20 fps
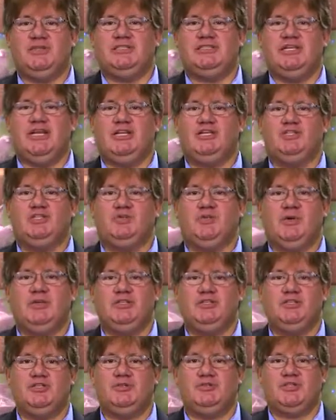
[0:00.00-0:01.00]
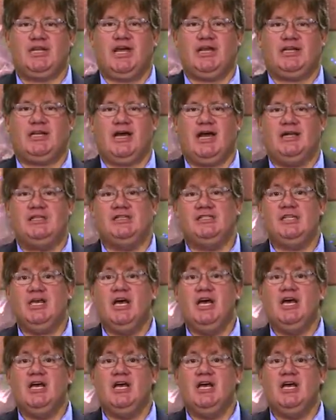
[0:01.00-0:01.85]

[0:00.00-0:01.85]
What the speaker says: and Th22 cytokines,